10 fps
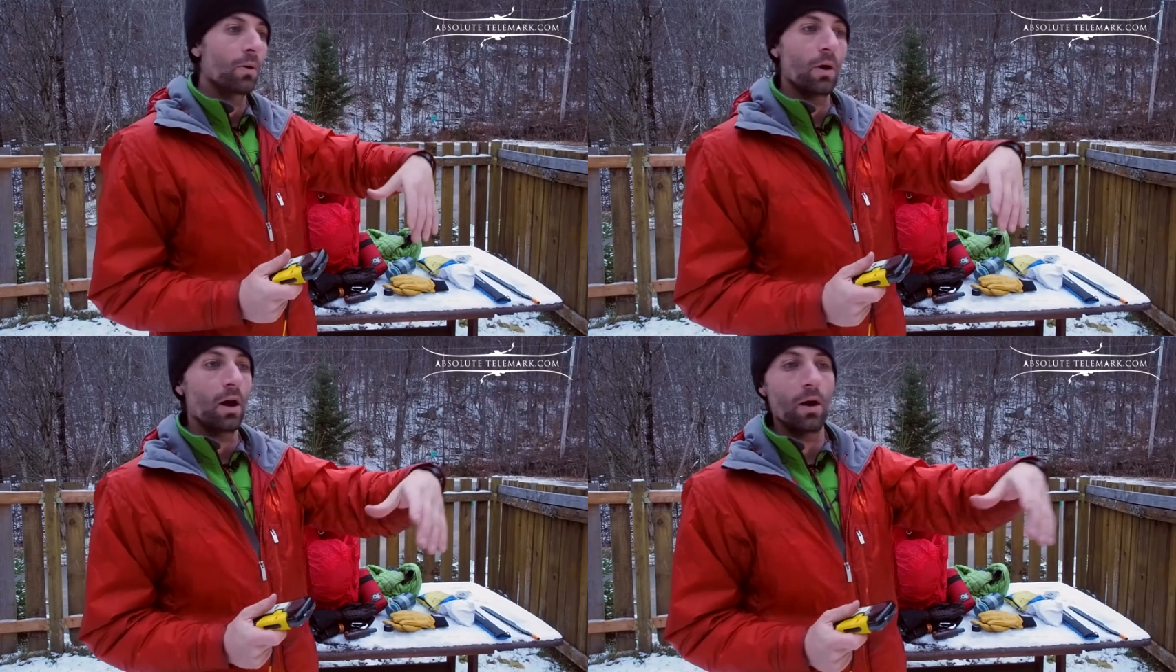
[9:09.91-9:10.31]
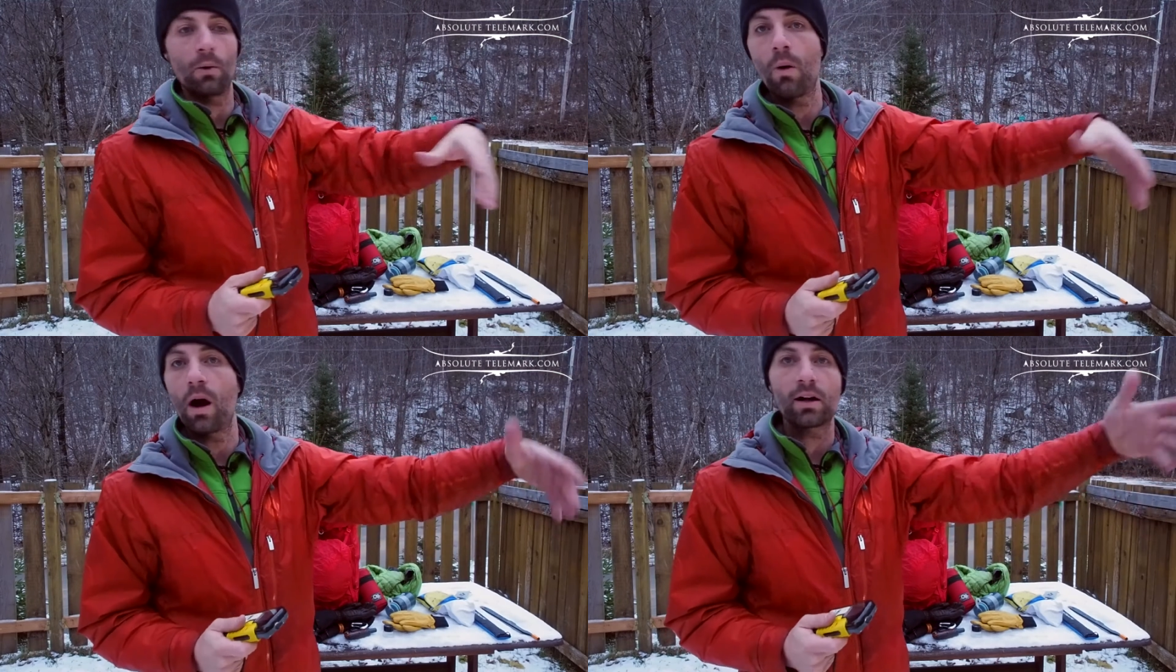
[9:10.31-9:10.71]

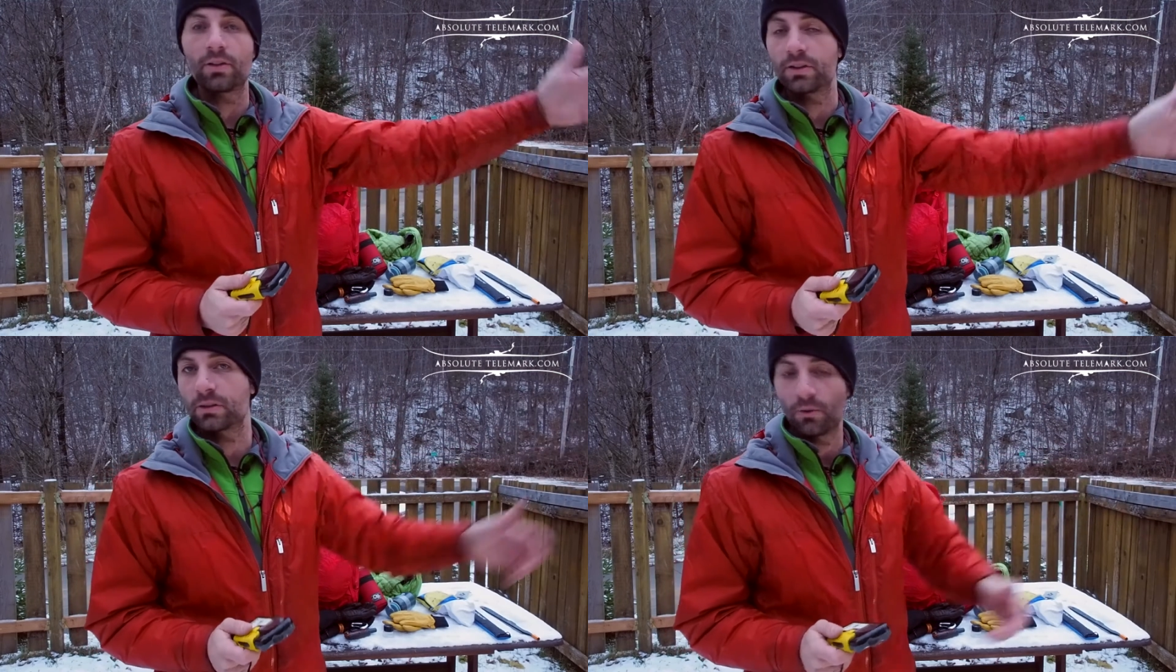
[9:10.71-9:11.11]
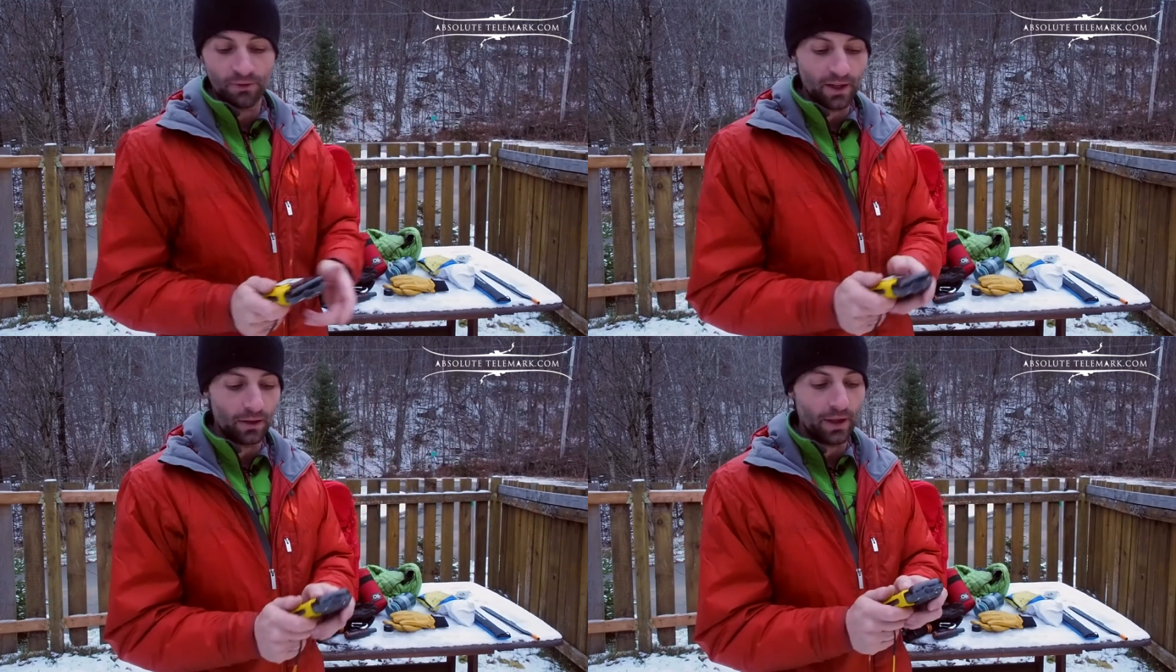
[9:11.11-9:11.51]
walk on the
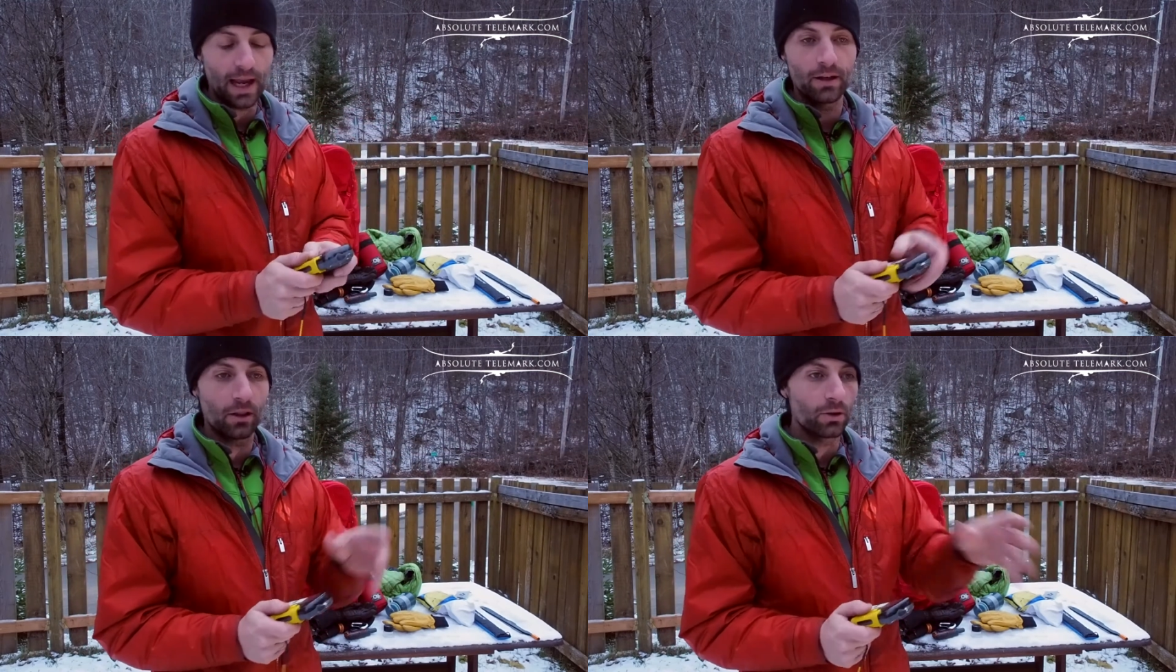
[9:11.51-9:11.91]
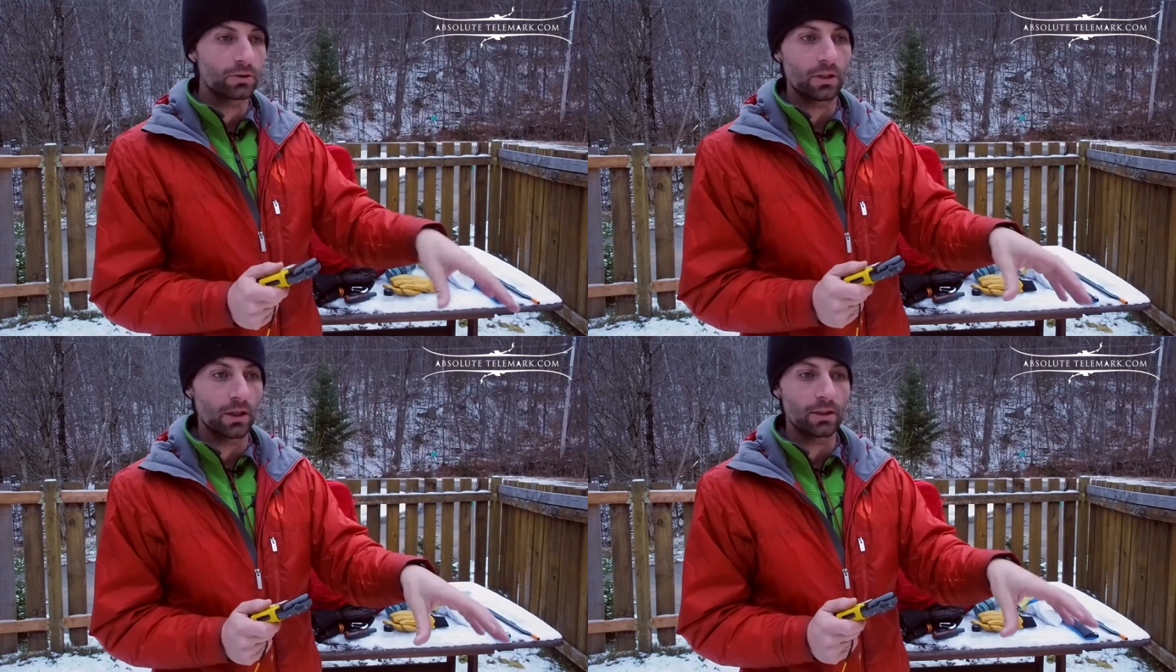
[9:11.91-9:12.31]
snowfield and
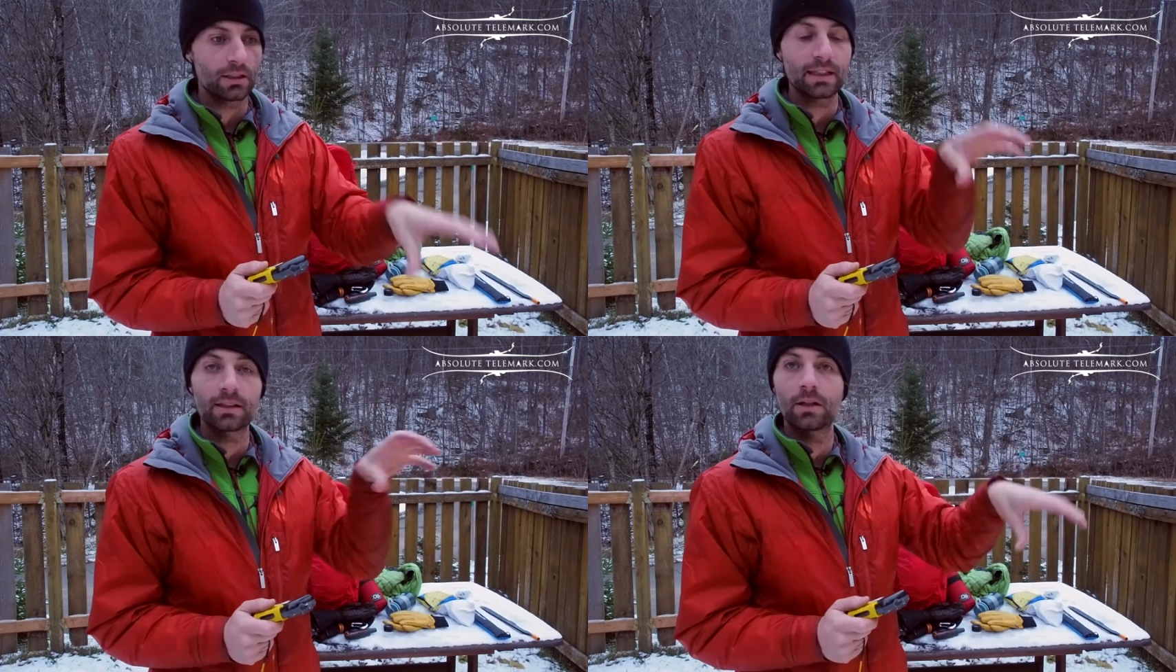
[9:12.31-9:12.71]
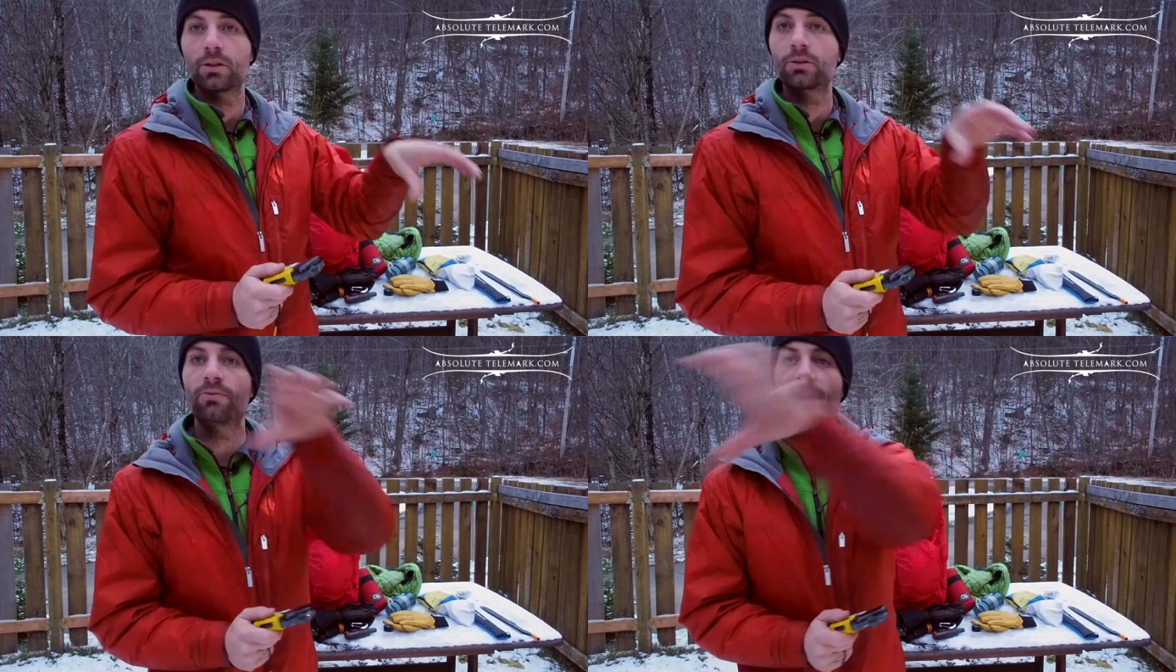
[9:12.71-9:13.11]
lose the
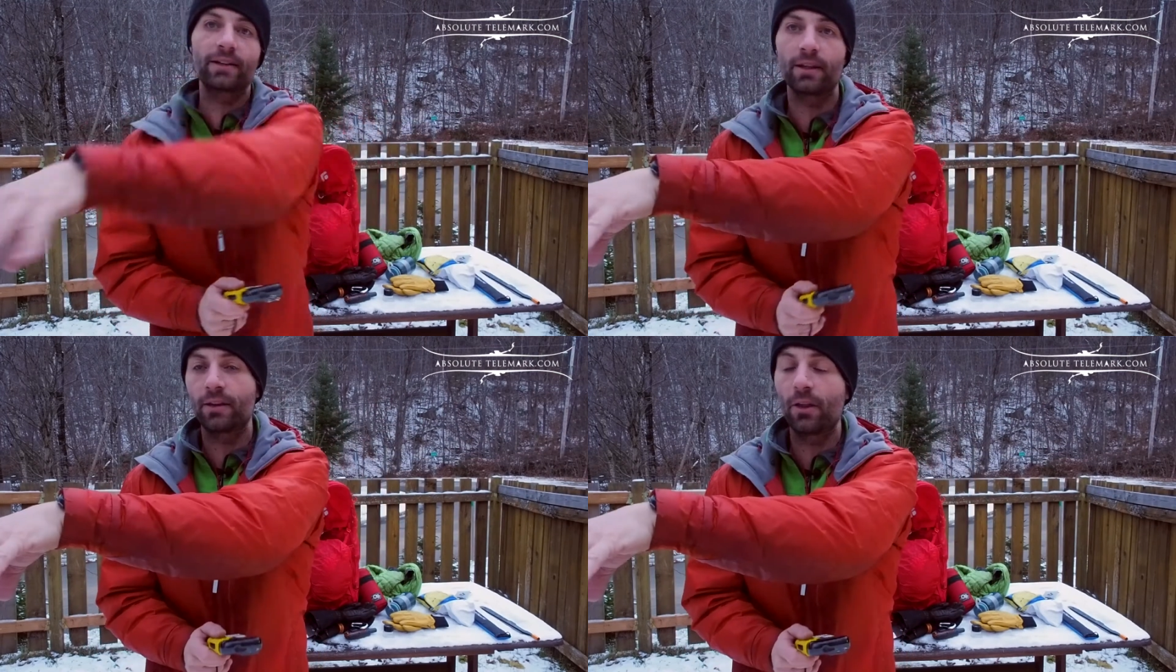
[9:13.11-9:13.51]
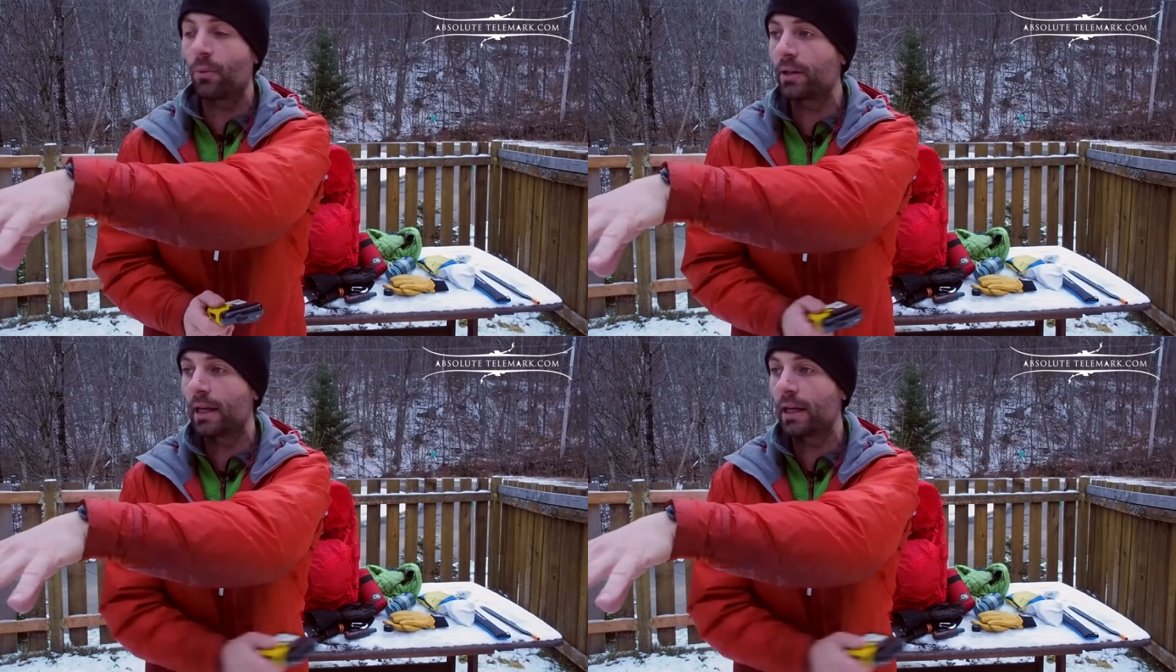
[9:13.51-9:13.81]
signal to find another one,